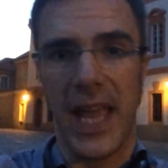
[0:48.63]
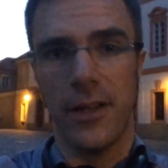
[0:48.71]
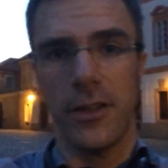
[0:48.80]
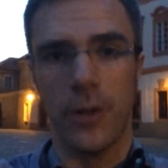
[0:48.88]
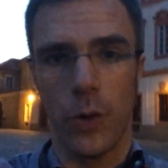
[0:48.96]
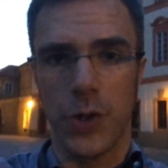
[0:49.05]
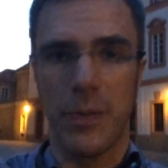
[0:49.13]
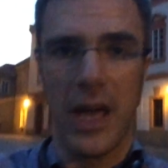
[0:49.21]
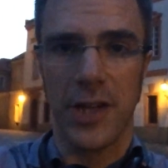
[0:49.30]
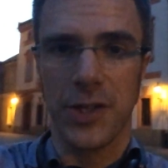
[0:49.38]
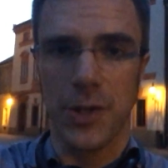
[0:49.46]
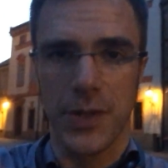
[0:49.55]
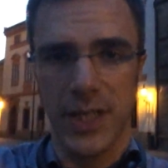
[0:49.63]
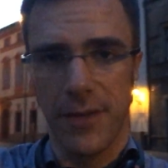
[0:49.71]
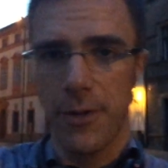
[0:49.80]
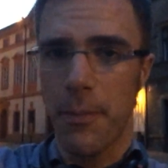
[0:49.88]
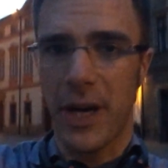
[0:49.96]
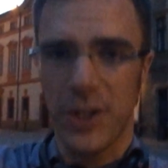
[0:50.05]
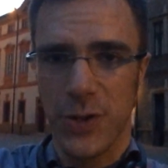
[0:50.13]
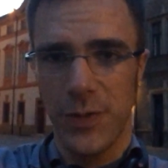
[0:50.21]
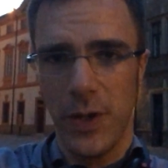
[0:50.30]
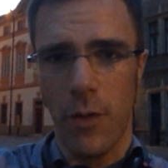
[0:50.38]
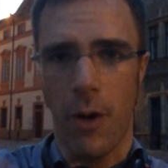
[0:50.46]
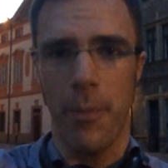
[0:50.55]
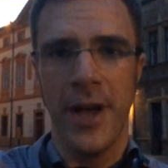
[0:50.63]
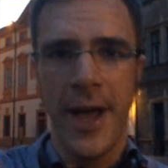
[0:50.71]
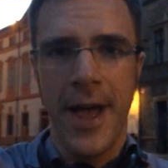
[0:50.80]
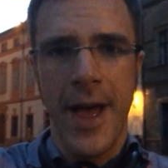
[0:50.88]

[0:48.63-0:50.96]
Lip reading: in Toastmasters in different parts of Europe.